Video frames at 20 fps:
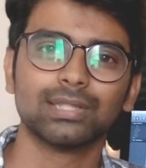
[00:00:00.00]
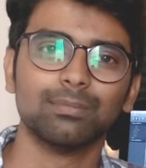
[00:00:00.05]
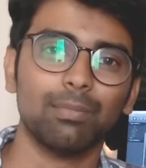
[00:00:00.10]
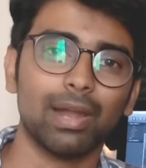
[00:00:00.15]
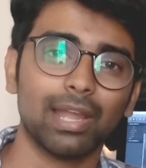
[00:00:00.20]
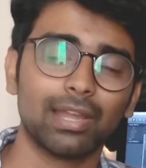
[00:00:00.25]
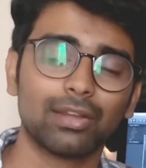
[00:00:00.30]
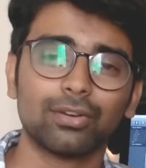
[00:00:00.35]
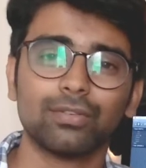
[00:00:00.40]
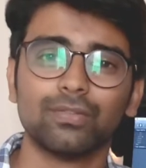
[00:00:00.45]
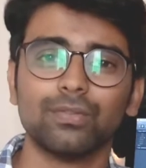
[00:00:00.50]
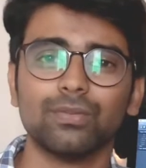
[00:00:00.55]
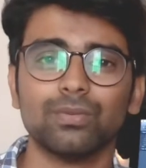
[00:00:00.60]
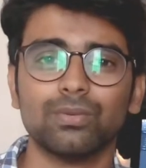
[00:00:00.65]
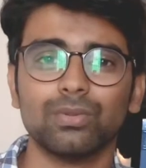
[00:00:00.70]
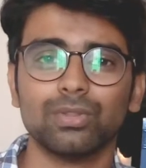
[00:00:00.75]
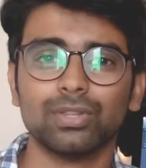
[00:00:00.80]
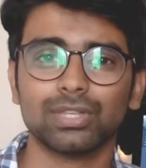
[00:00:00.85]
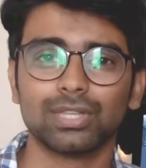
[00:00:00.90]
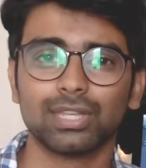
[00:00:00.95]

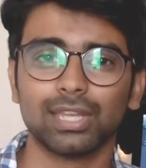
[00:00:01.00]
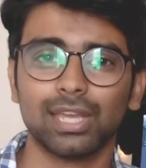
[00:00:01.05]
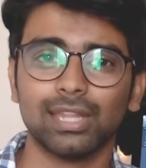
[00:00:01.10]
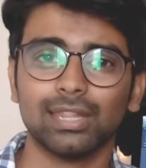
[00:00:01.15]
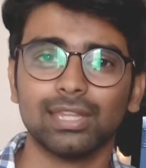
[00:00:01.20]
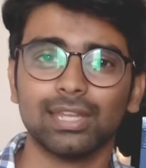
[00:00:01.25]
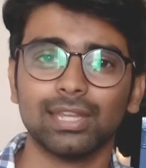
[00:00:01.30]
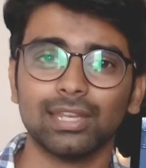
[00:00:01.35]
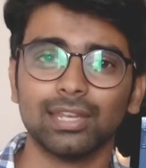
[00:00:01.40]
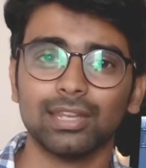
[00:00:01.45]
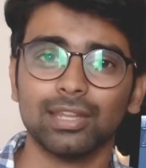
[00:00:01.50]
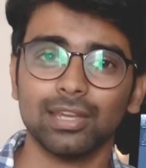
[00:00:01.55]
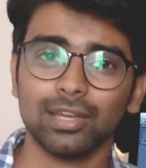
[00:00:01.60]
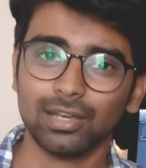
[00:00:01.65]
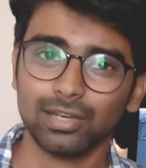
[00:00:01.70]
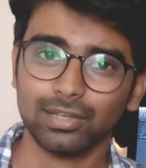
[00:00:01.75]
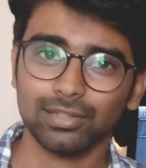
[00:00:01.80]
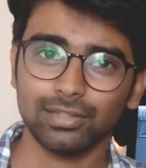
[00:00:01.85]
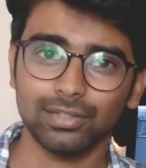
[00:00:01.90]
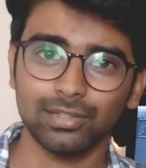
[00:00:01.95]
microphones, and then
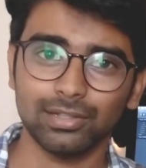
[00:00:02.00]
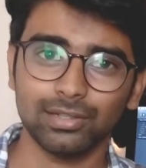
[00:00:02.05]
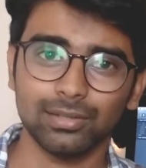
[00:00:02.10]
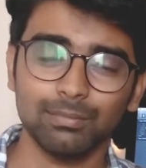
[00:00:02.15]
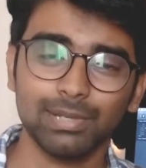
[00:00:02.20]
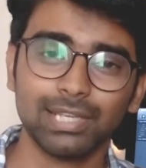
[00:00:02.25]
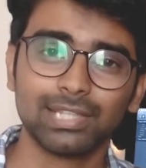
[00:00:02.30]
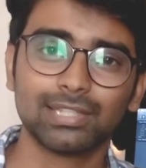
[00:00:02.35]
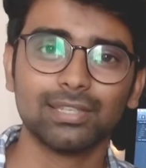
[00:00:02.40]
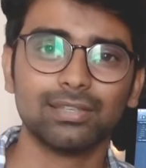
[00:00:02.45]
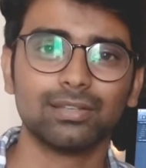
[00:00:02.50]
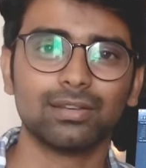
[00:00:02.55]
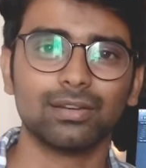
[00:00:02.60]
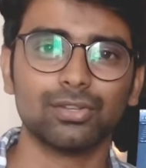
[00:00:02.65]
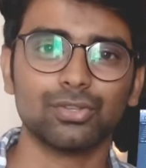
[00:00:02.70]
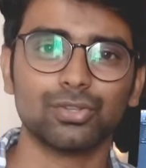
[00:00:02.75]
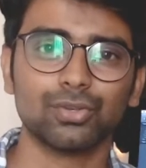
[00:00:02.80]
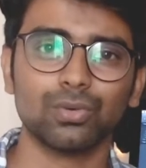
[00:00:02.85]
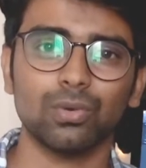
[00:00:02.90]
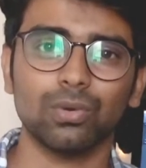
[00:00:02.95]
the mixing
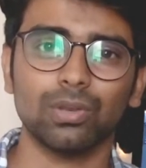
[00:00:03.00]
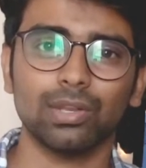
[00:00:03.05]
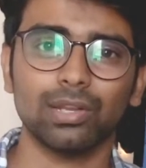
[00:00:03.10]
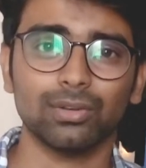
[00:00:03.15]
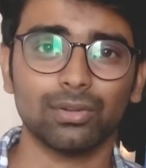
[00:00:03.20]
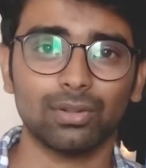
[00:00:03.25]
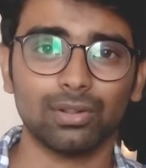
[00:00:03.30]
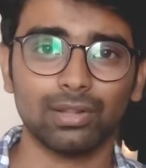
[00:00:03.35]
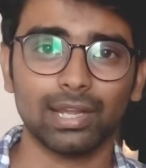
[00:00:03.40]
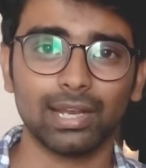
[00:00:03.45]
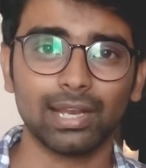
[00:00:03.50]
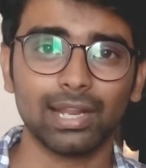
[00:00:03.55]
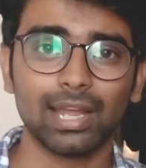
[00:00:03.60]
console and all that.